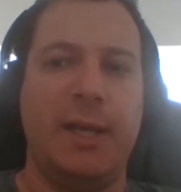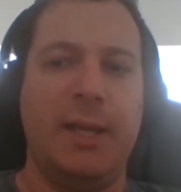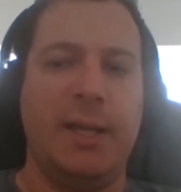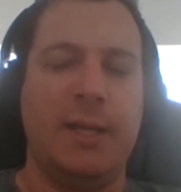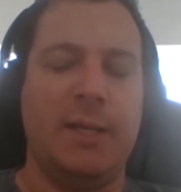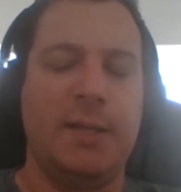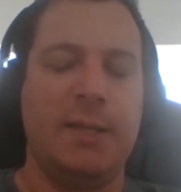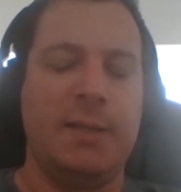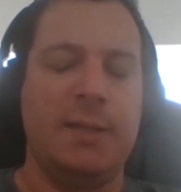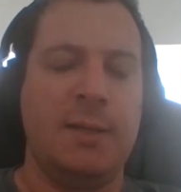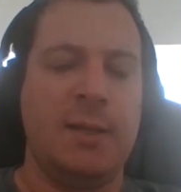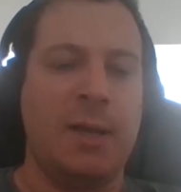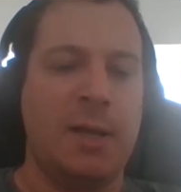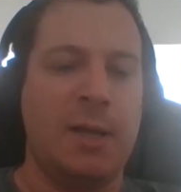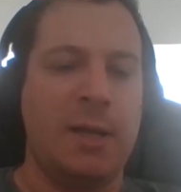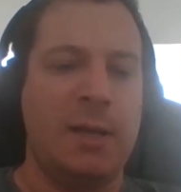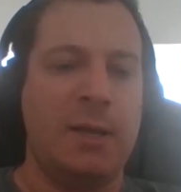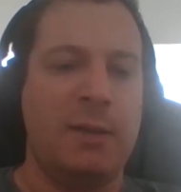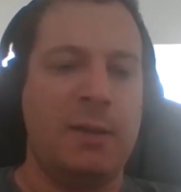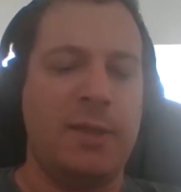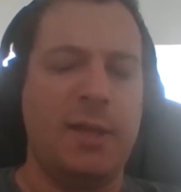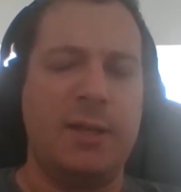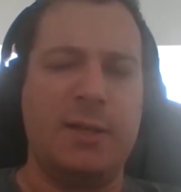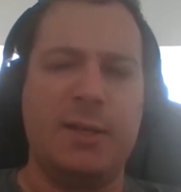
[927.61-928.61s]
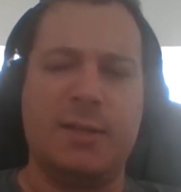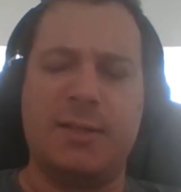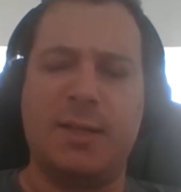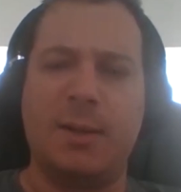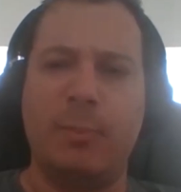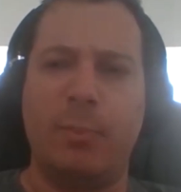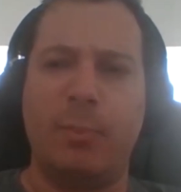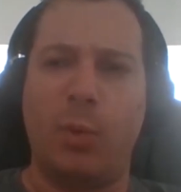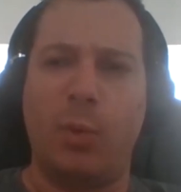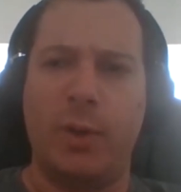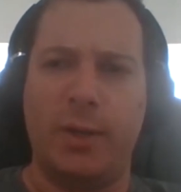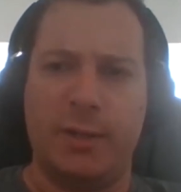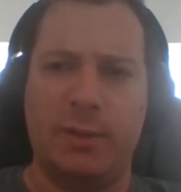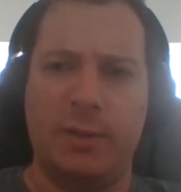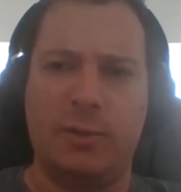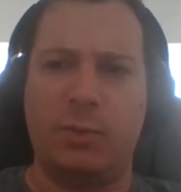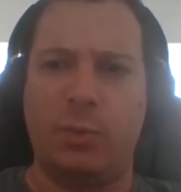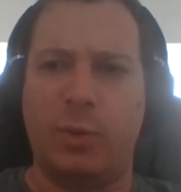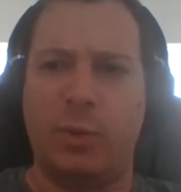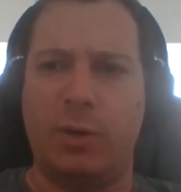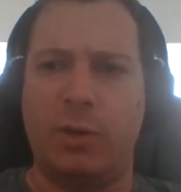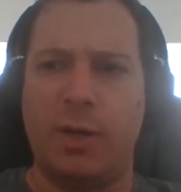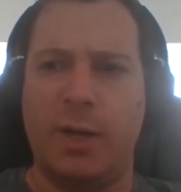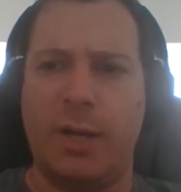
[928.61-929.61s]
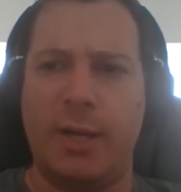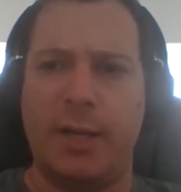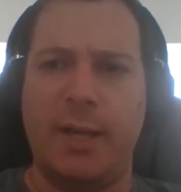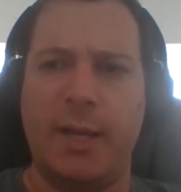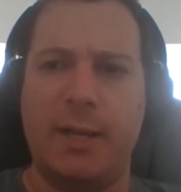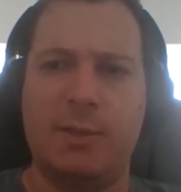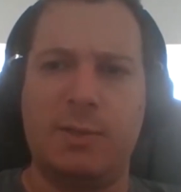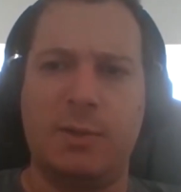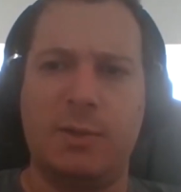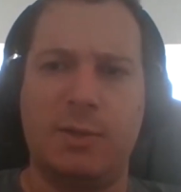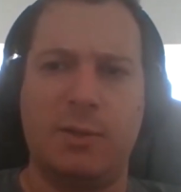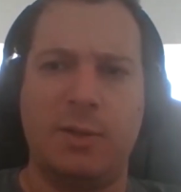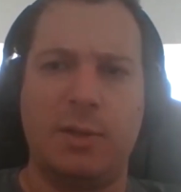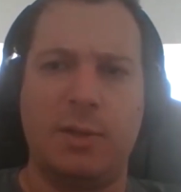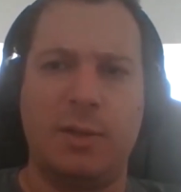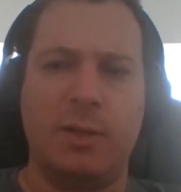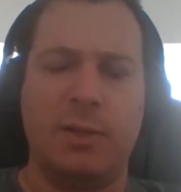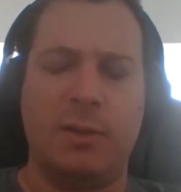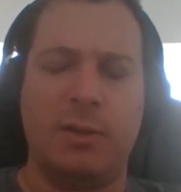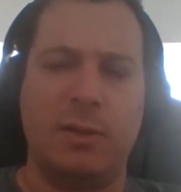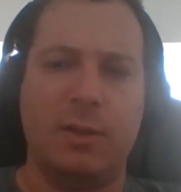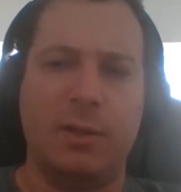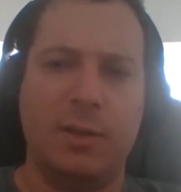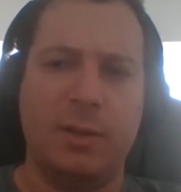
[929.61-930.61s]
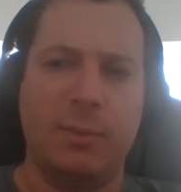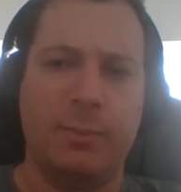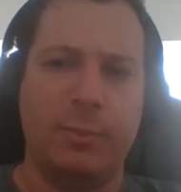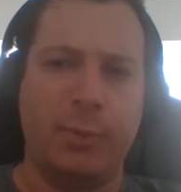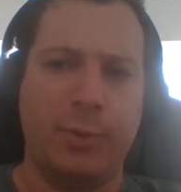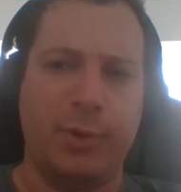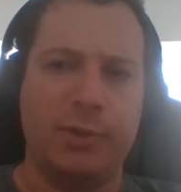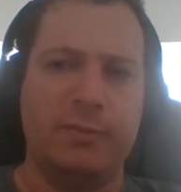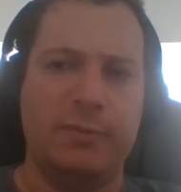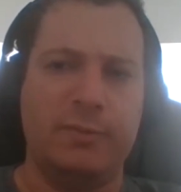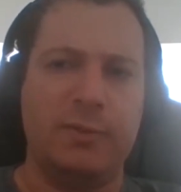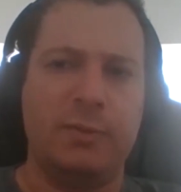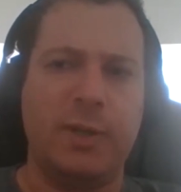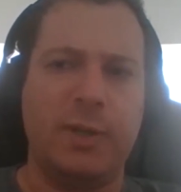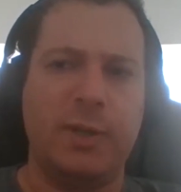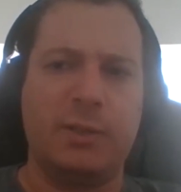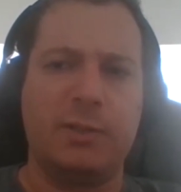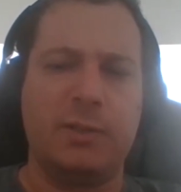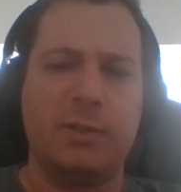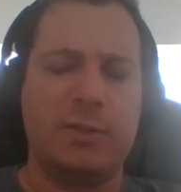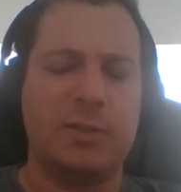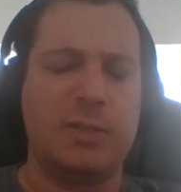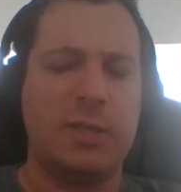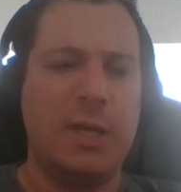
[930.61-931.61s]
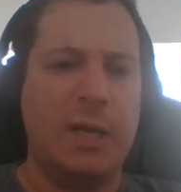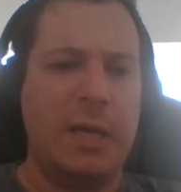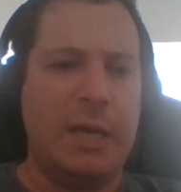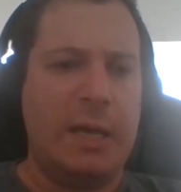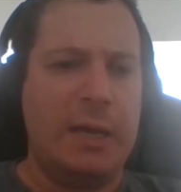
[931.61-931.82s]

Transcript: And then at some point where I entered the the board of directors,